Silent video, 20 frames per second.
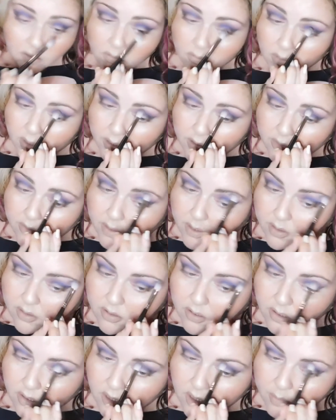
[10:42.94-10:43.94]
right on that
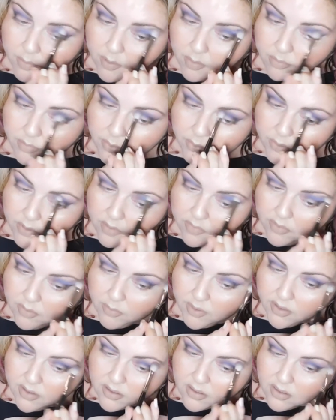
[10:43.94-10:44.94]
top on both of them.
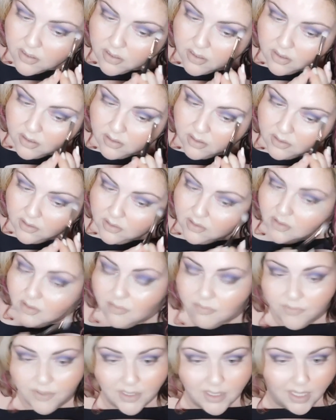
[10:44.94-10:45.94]
I just
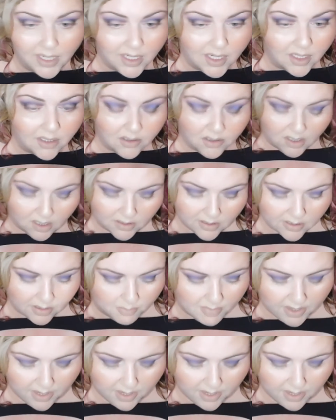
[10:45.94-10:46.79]
feel like I lost some of